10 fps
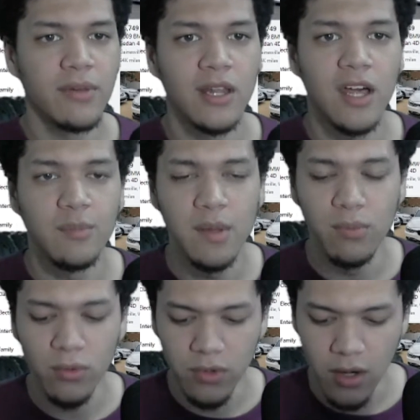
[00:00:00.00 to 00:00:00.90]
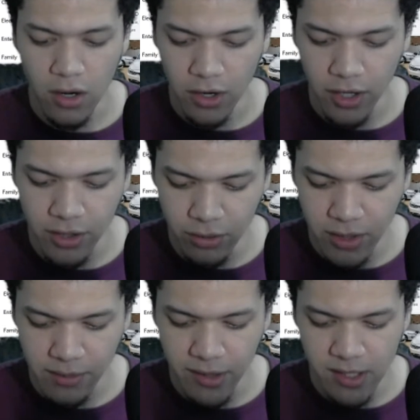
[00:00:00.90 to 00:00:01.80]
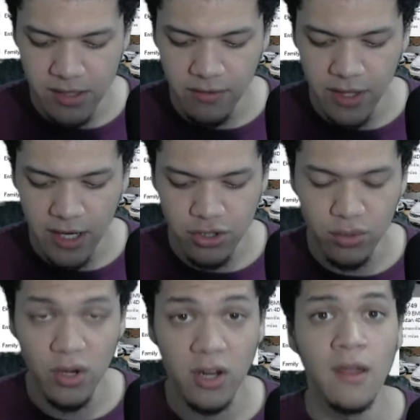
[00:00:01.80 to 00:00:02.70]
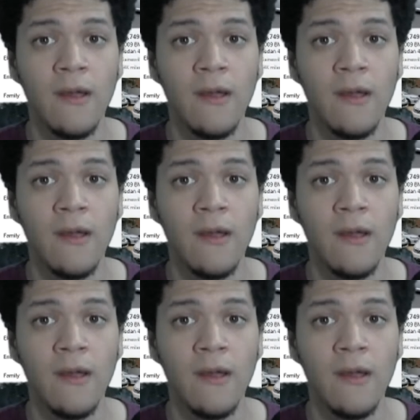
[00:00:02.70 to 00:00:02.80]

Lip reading: but a lot of people aren't going to do that because of the extra work.